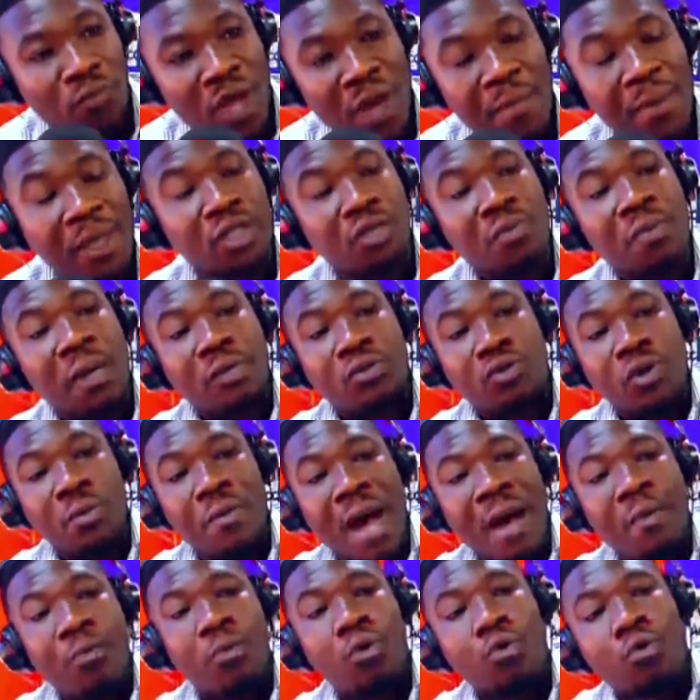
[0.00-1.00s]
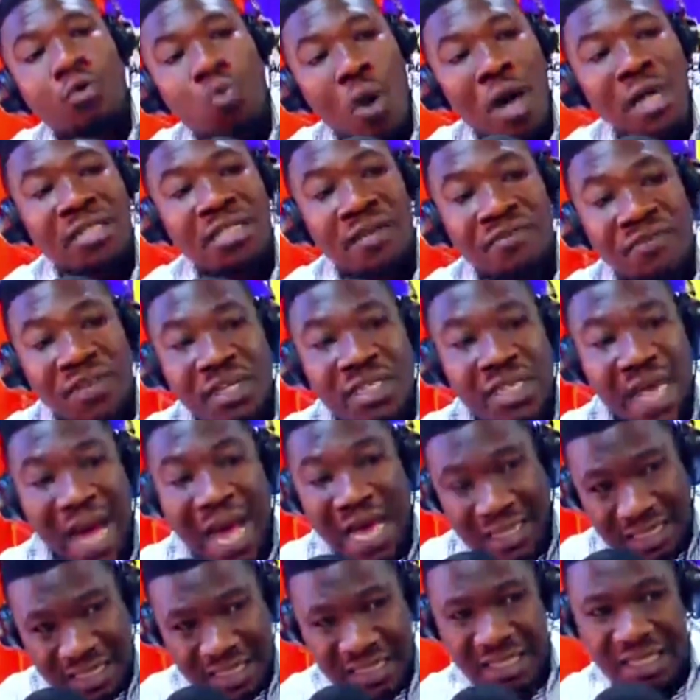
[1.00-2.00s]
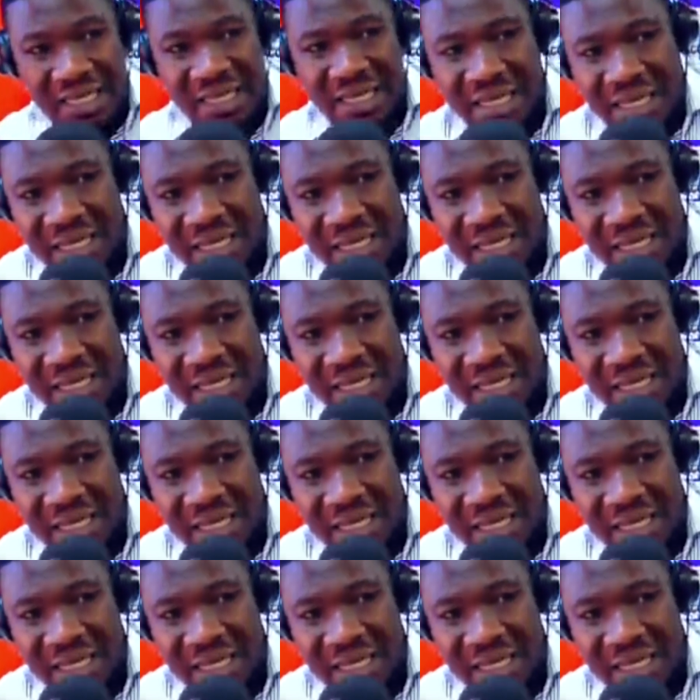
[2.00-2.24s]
a bit about to my book was 7,000.